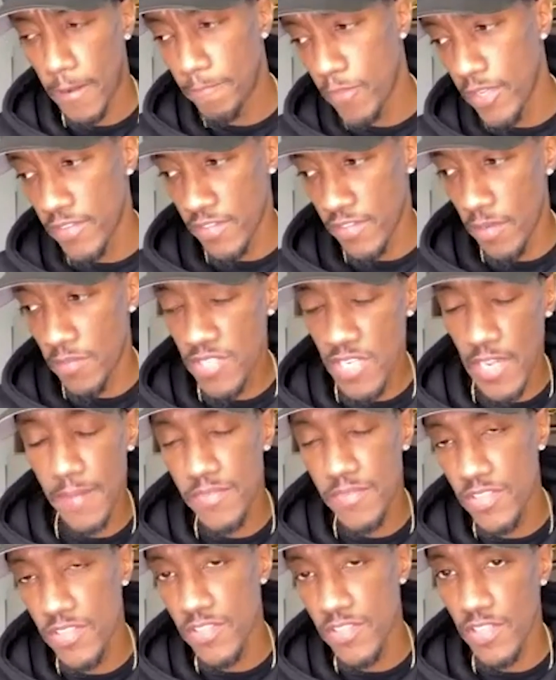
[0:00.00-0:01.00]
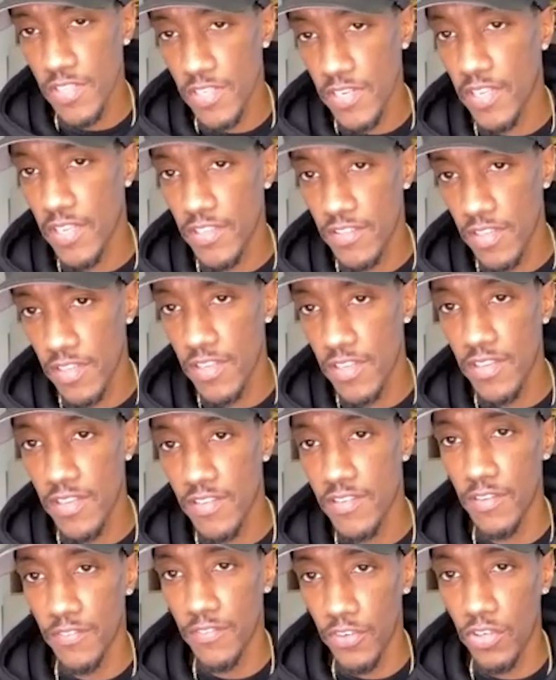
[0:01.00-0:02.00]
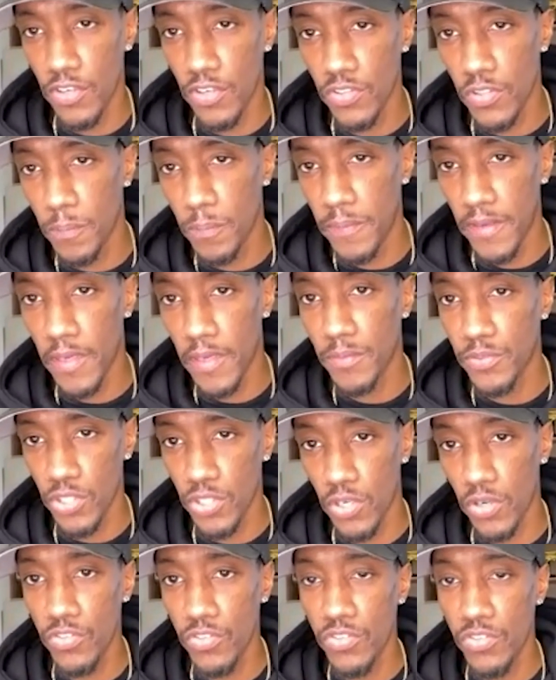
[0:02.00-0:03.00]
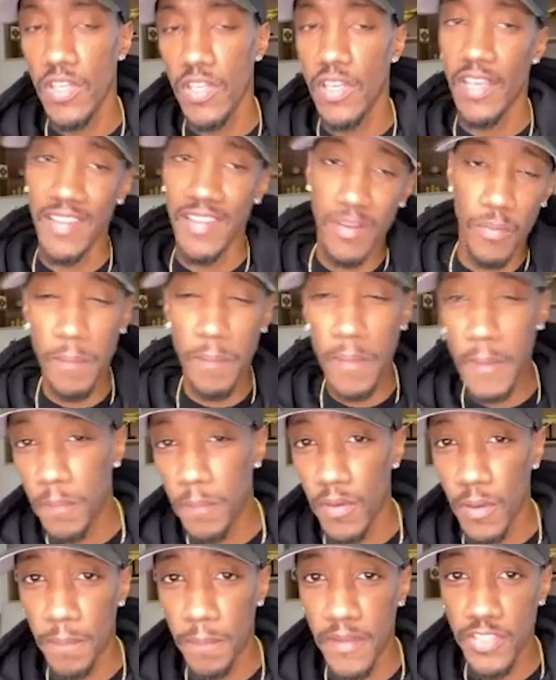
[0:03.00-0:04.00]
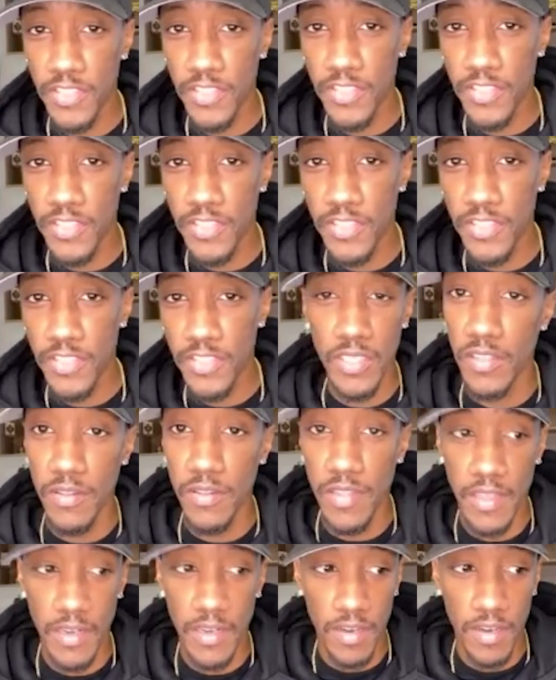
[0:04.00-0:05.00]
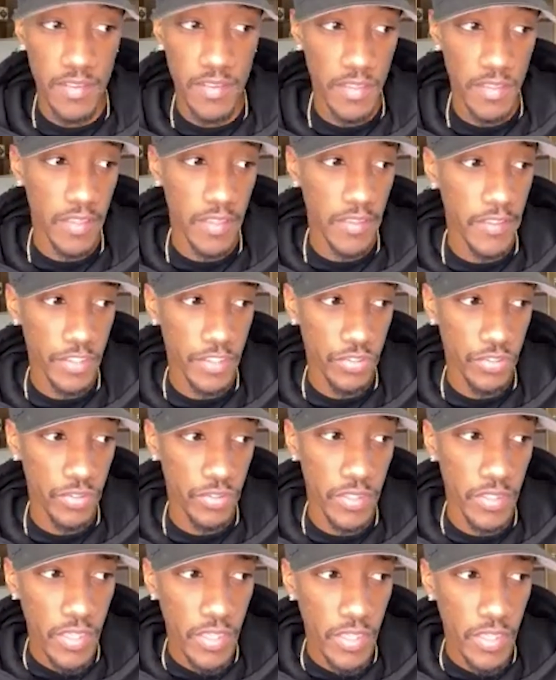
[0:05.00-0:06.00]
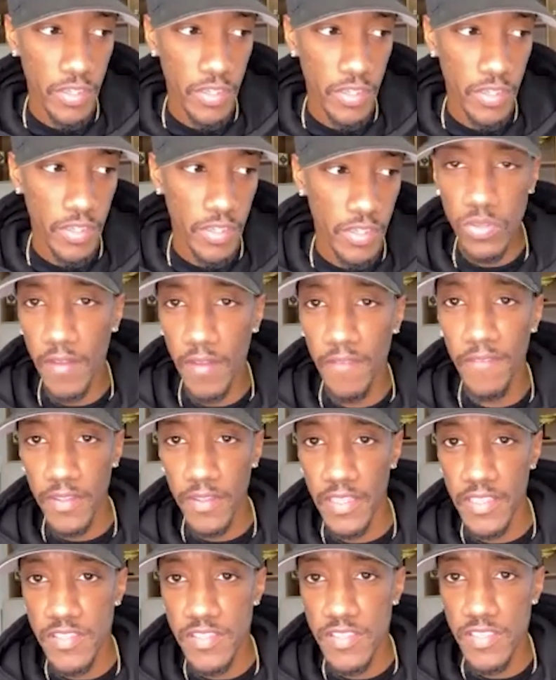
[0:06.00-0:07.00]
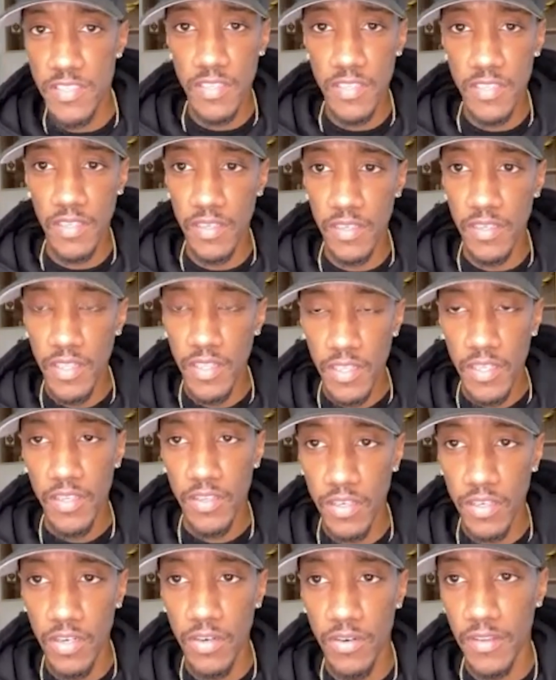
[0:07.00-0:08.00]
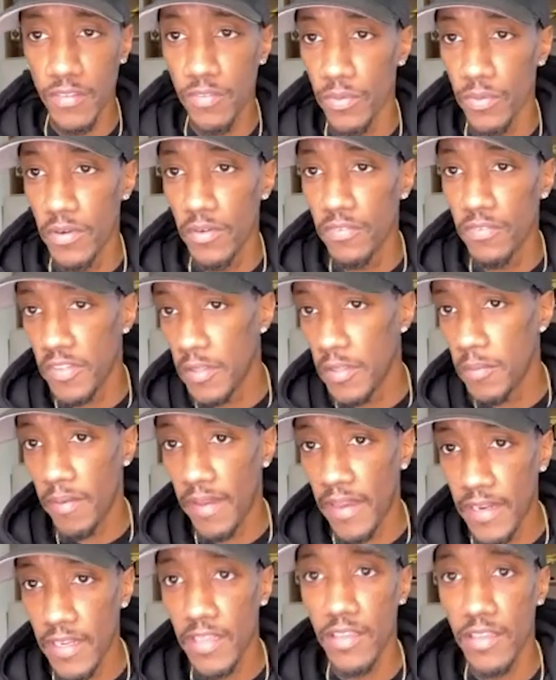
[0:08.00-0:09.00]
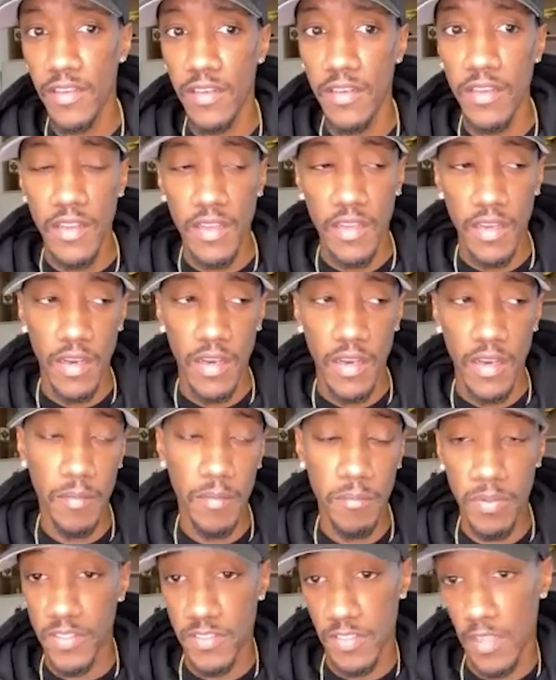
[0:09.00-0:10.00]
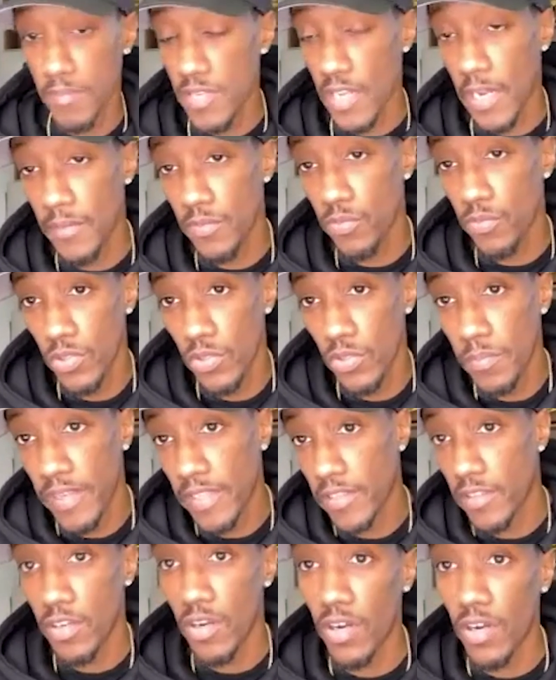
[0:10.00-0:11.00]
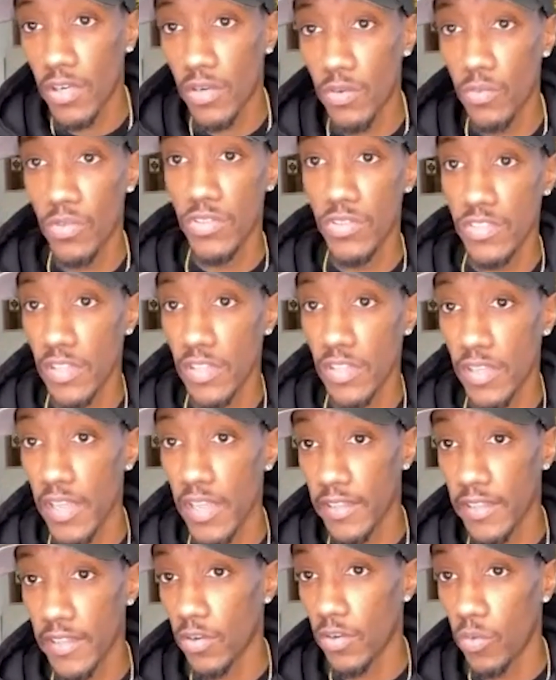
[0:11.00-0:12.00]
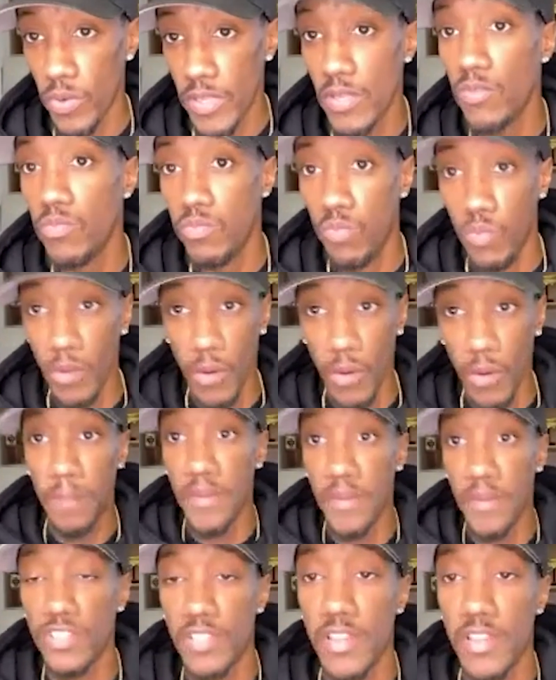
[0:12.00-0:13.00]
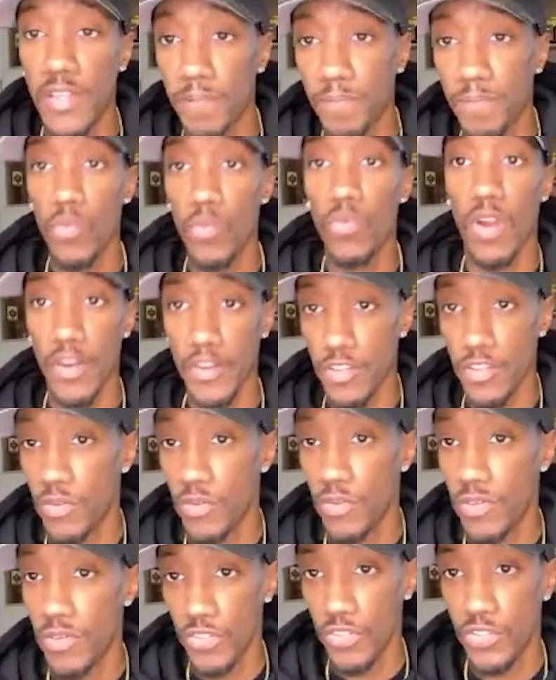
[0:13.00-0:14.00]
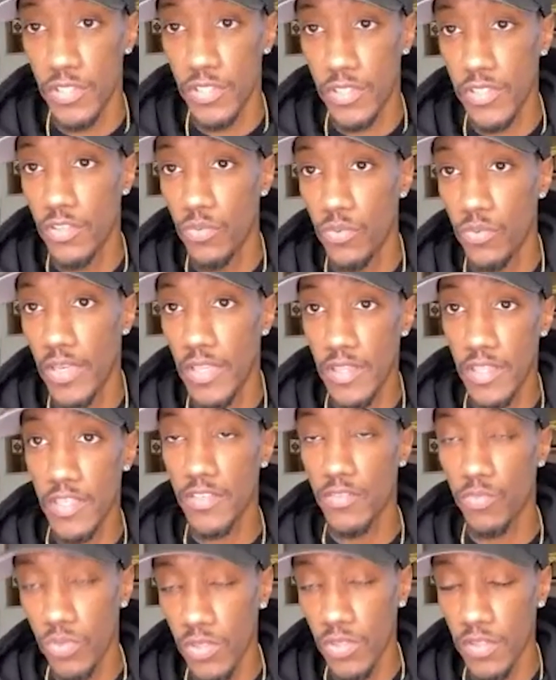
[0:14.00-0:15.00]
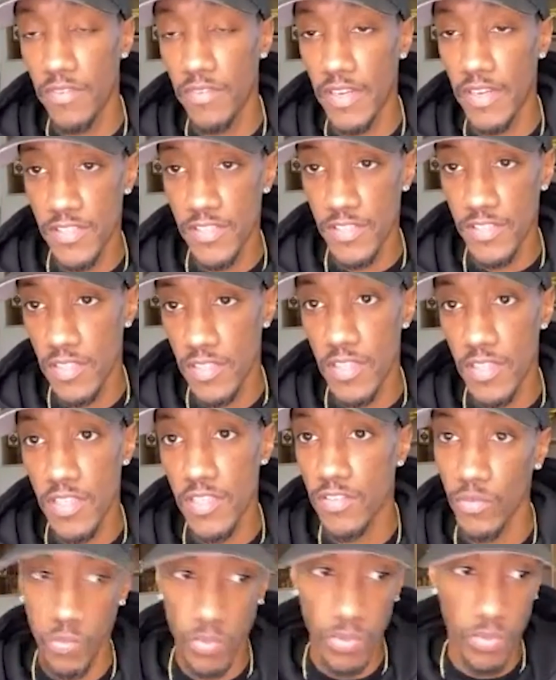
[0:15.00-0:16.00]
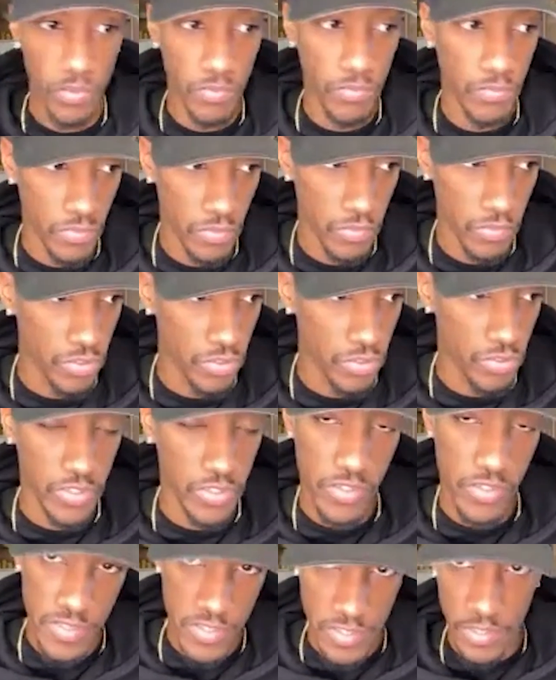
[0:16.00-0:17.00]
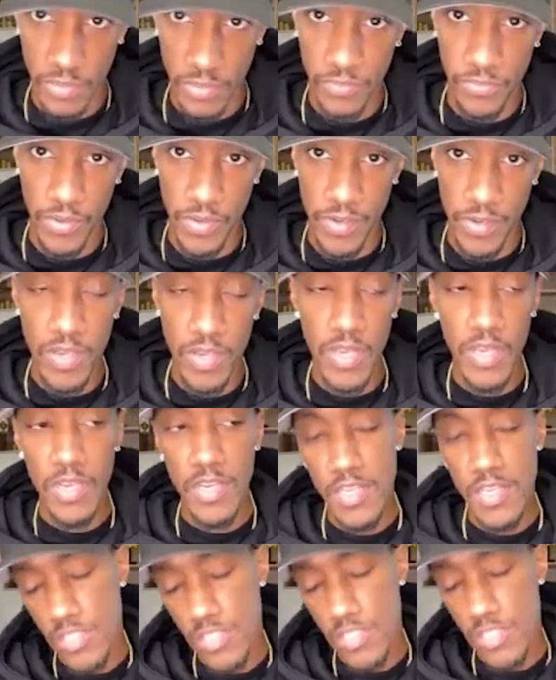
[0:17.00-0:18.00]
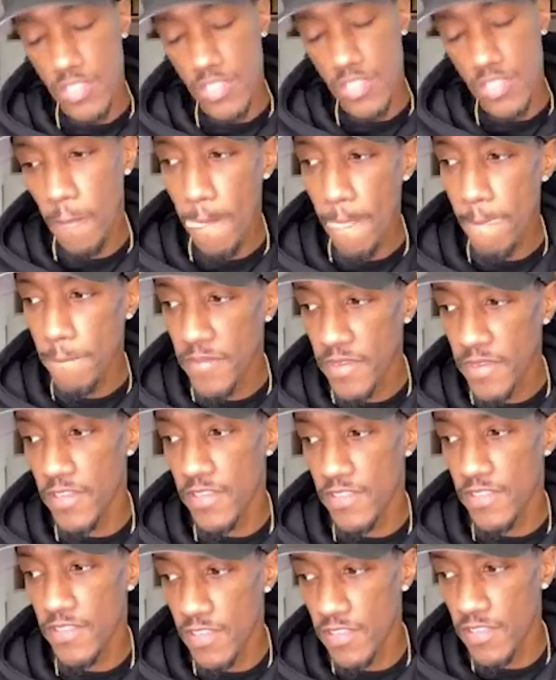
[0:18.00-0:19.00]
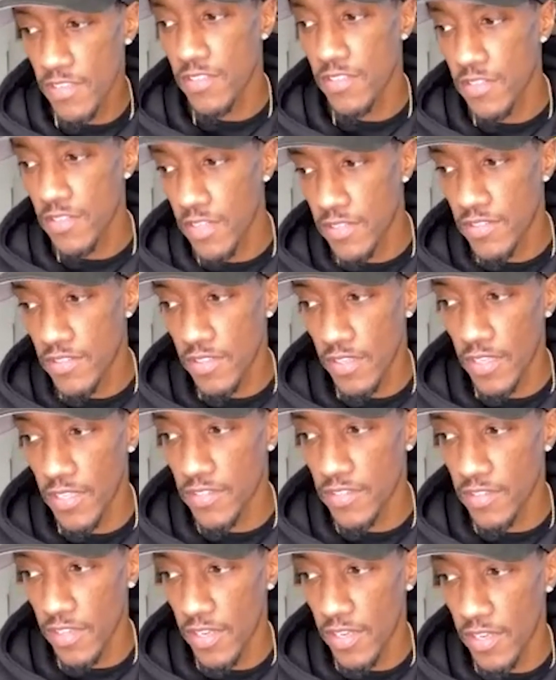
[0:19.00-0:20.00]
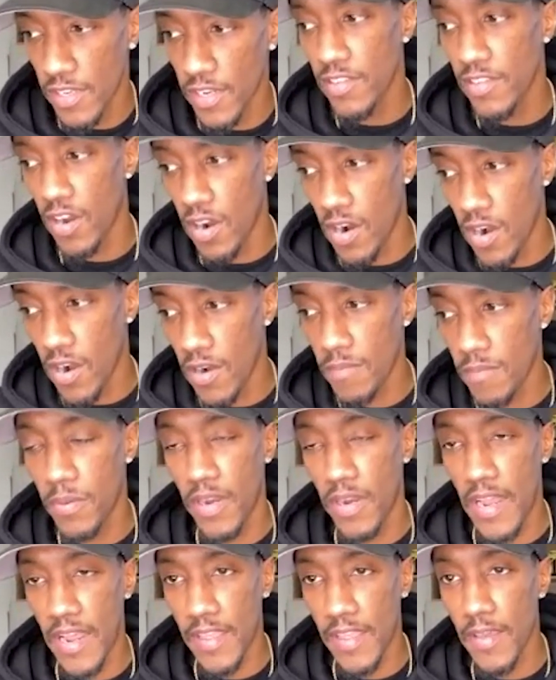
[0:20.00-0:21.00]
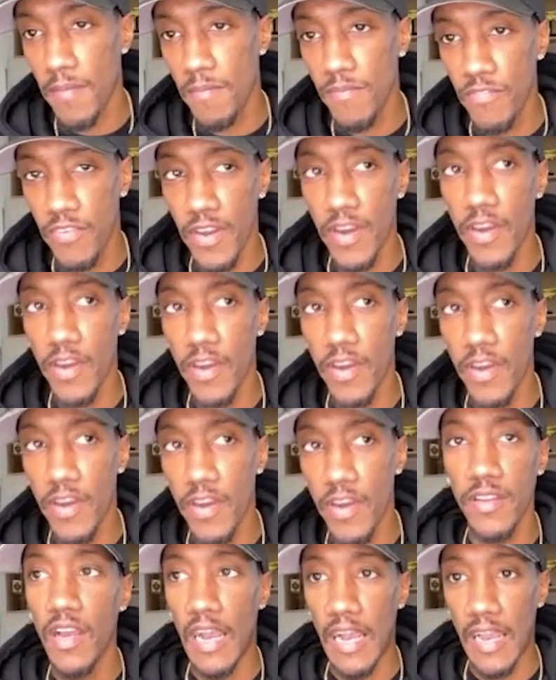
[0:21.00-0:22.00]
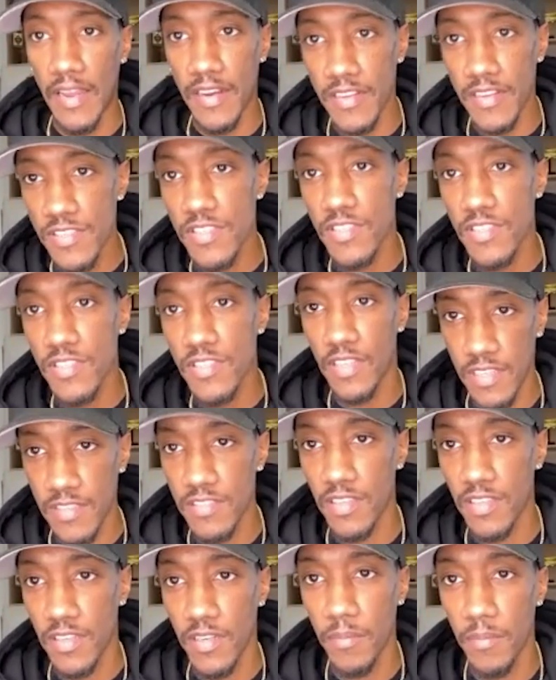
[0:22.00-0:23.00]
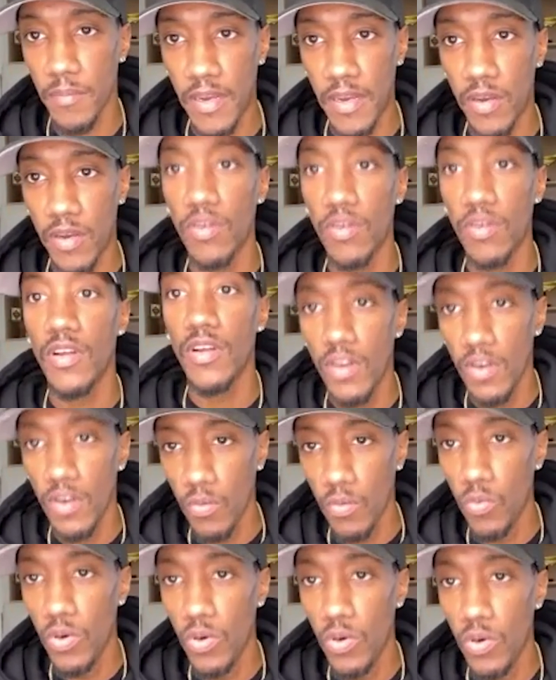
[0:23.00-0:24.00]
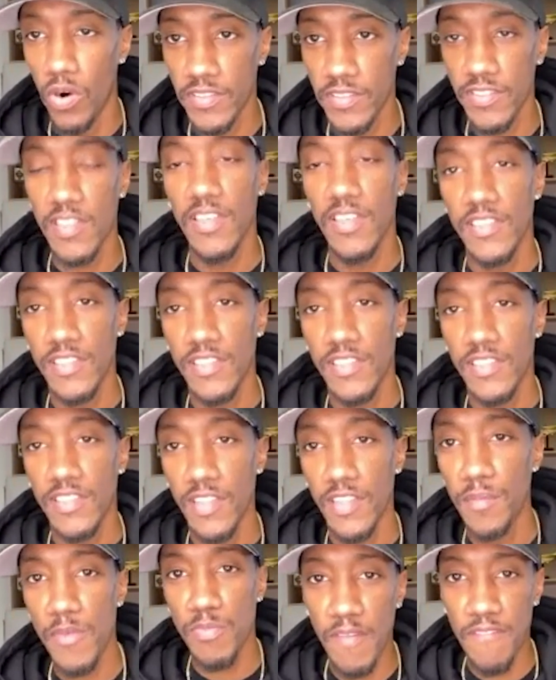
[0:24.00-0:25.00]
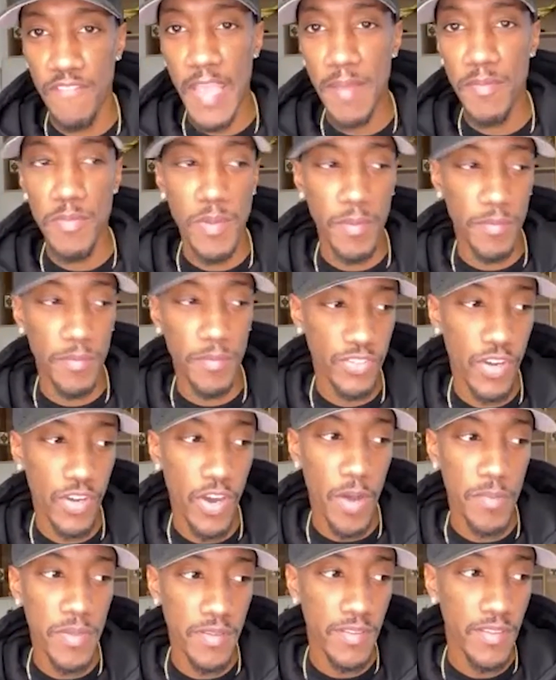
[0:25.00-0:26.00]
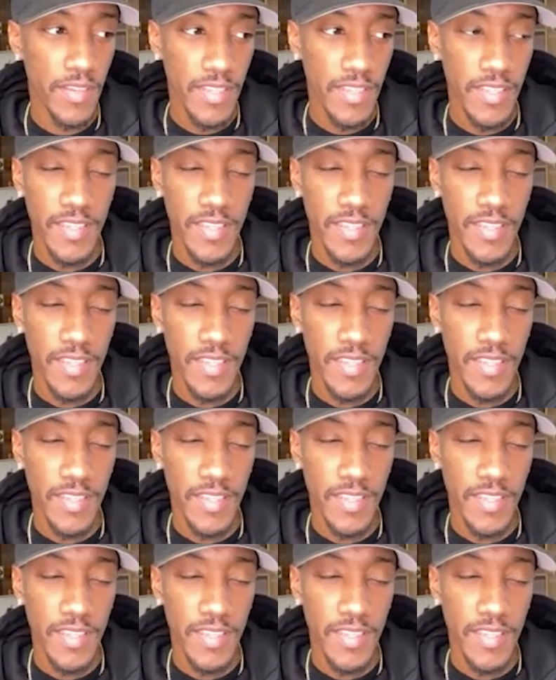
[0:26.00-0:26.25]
it sometimes it is difficult to pick up shows. And then when people are pitching that are in the industry, we'll definitely listen and, give real feedback. And but sometimes we'll make the call. We'll say, hey, look, we'll pitch to them. Are you interested in doing this? We'll invest in this and we'll structure this deal for you. So it is hard, but I am very honest, like I said, about what works. Sometimes my family members call me